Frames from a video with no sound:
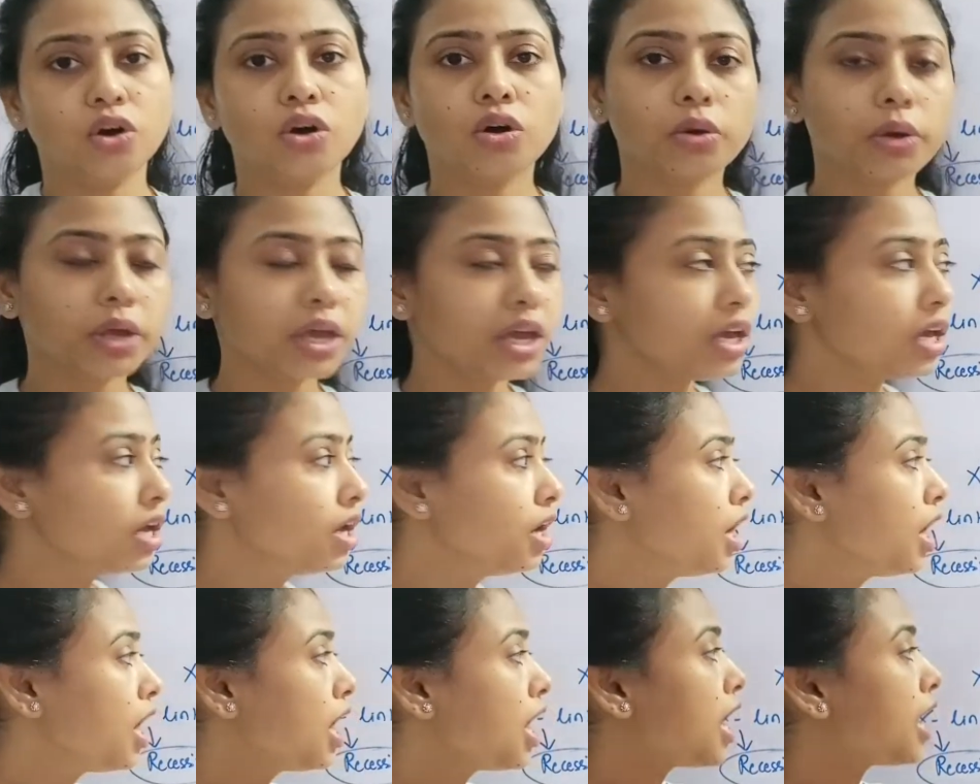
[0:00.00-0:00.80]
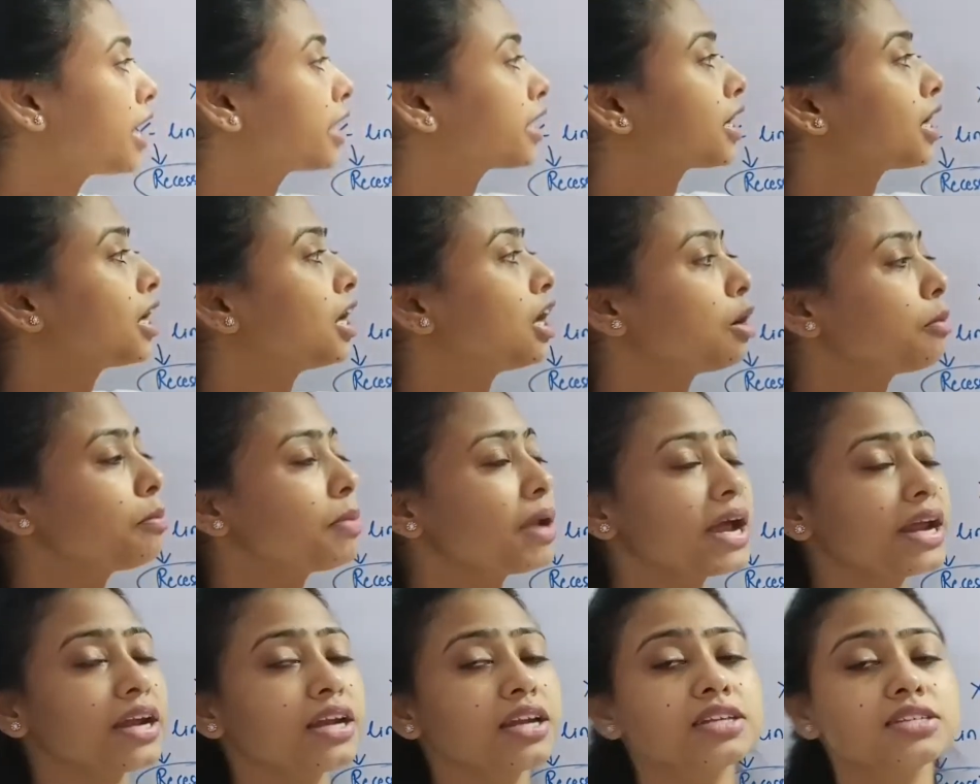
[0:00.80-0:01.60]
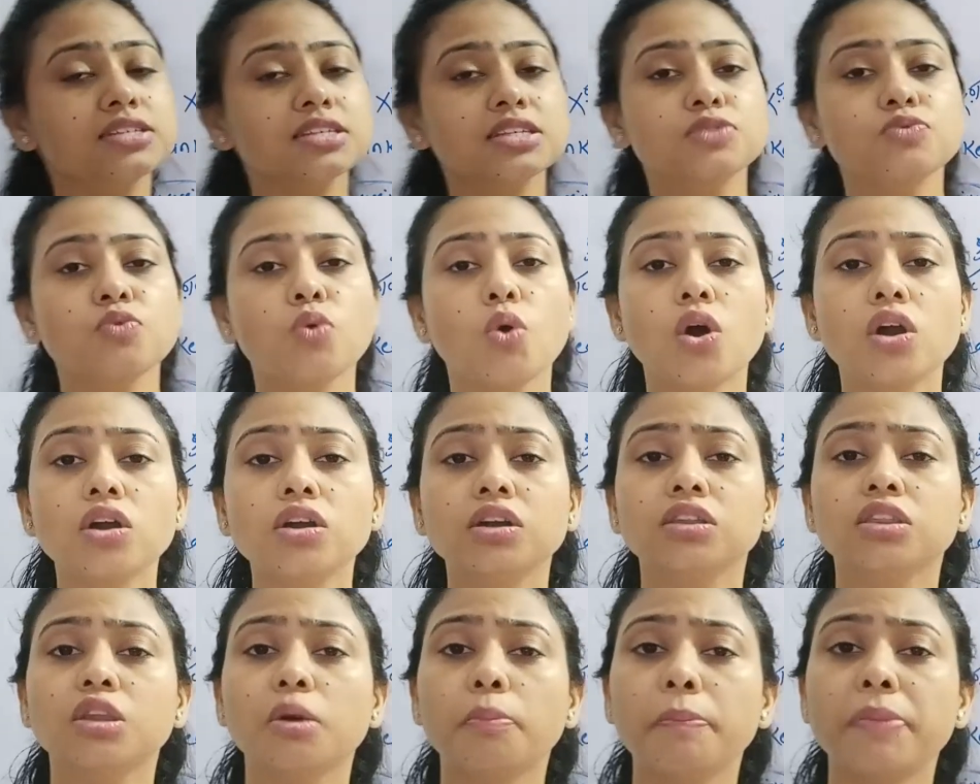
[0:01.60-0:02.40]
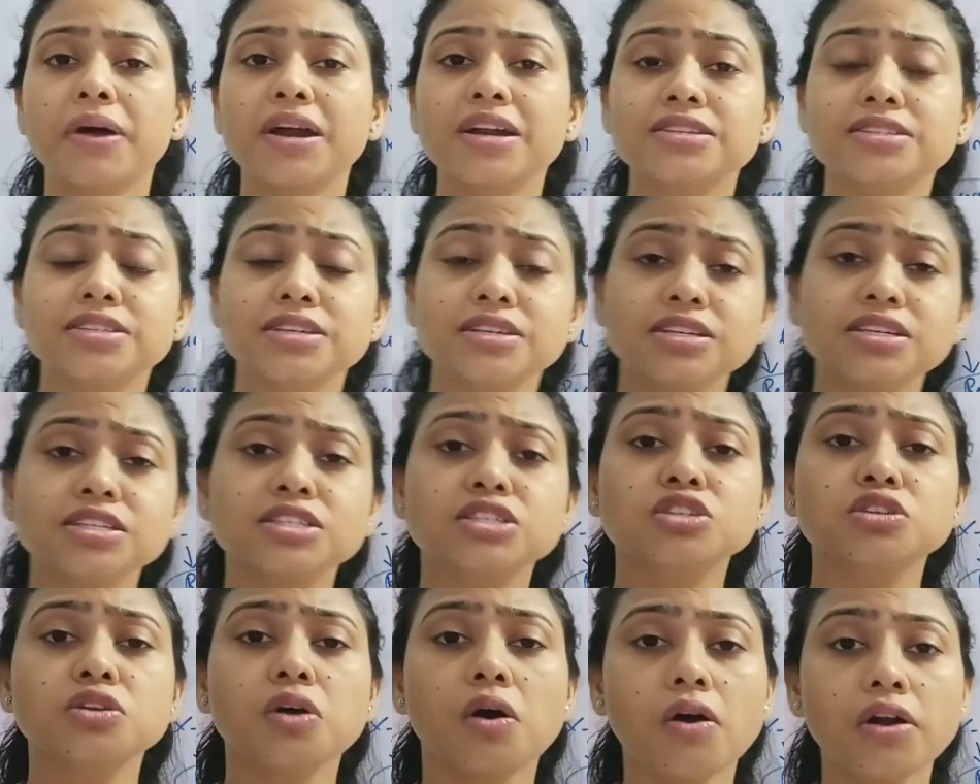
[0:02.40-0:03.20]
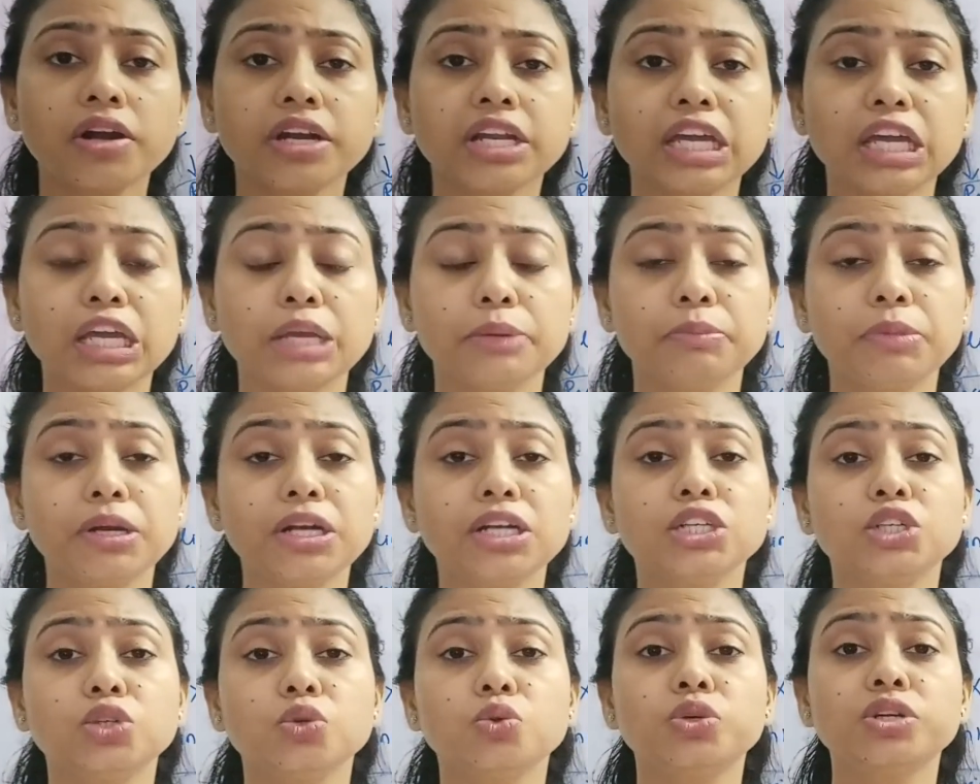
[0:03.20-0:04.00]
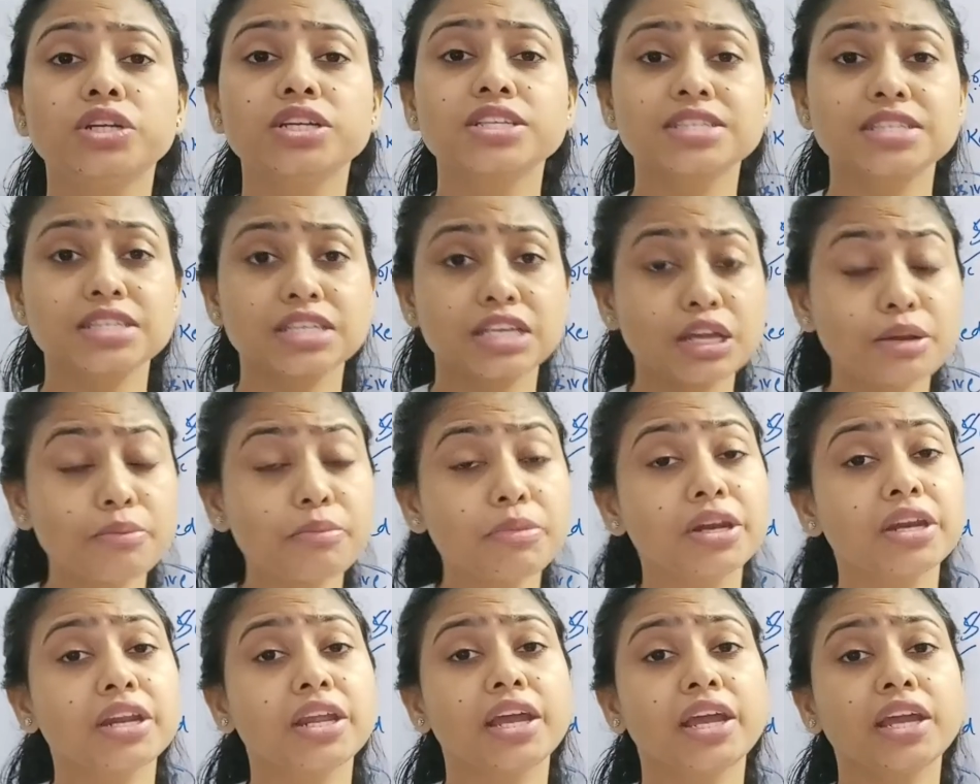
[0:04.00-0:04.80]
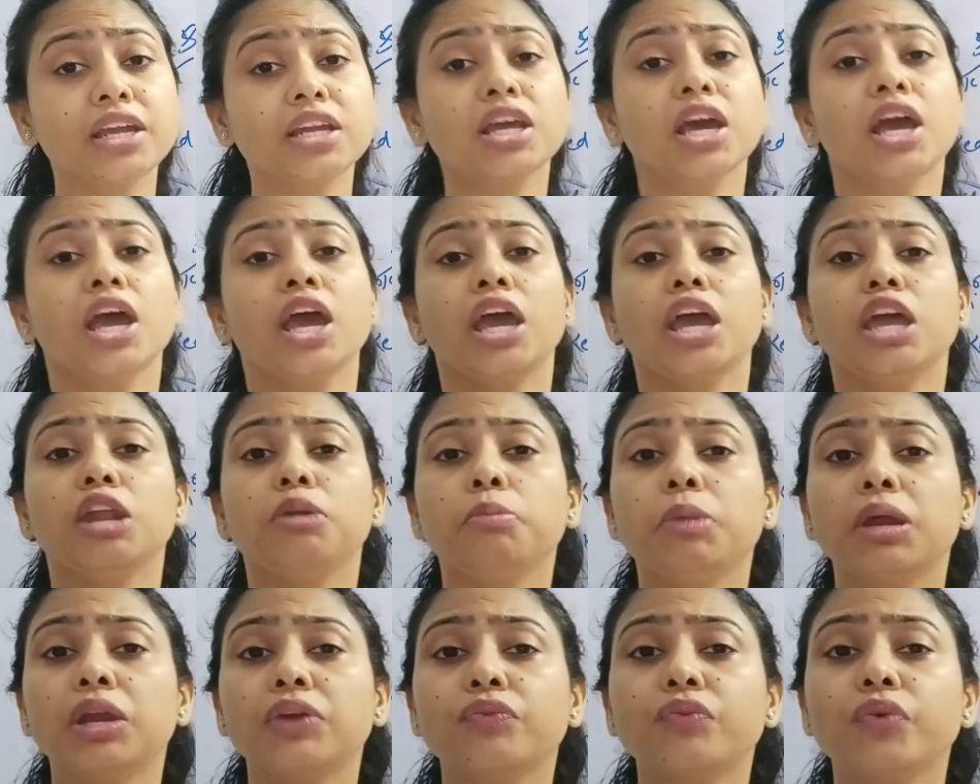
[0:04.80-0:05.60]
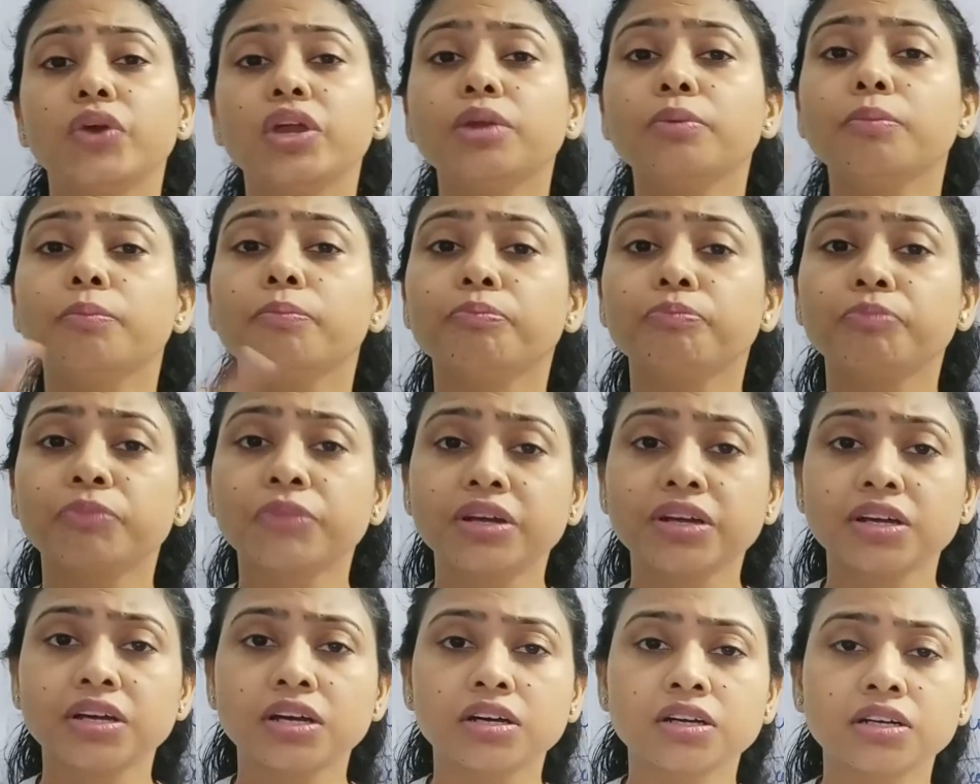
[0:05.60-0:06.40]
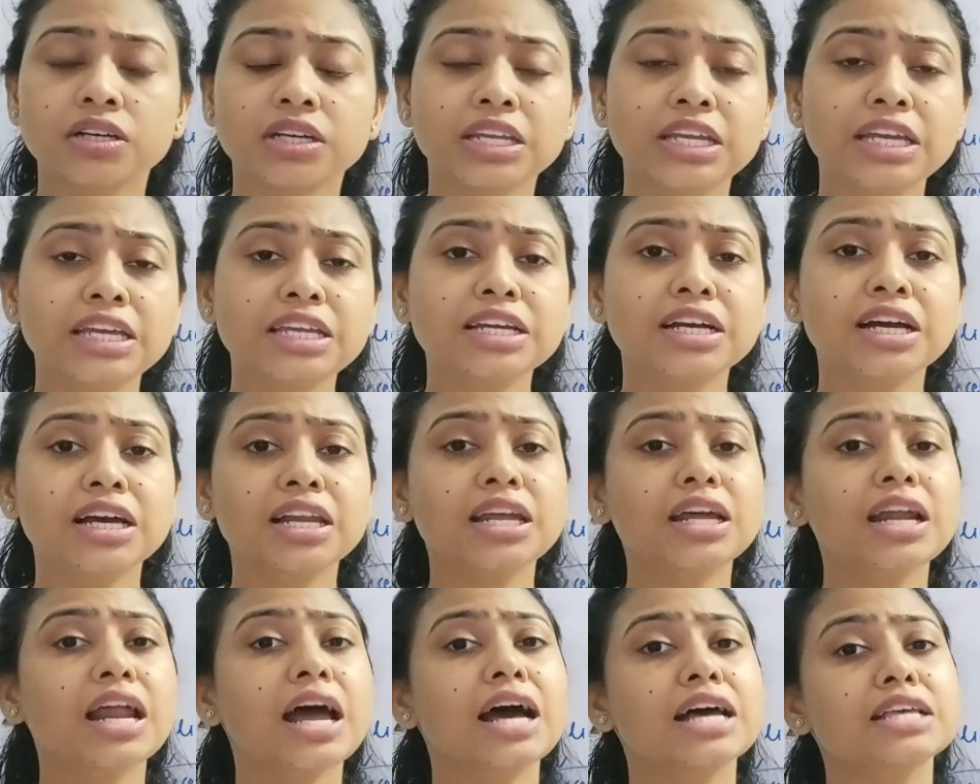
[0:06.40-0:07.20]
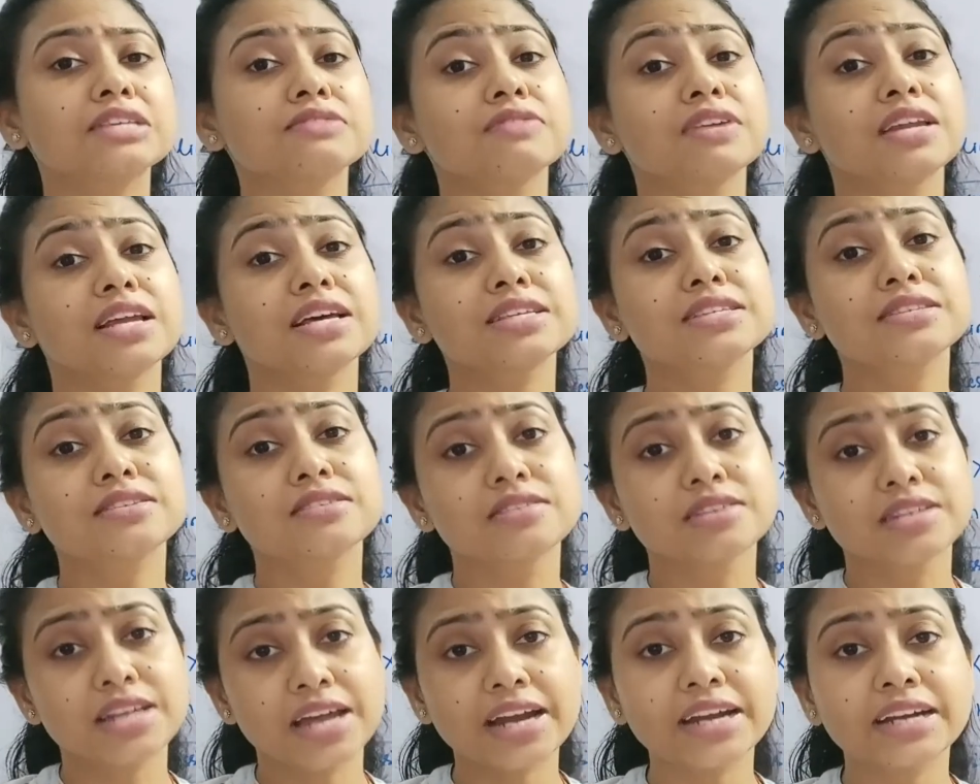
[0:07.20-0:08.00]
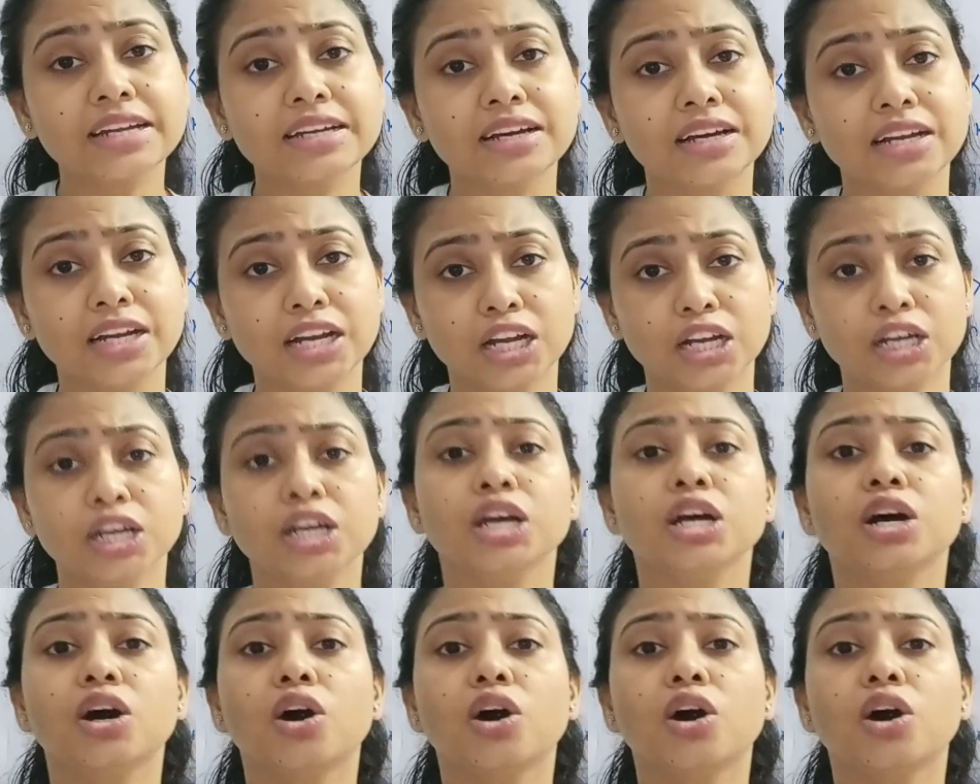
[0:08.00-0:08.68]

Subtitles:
Okay, and color blindness is what? The person is not able to discriminate in between green color as well as red color.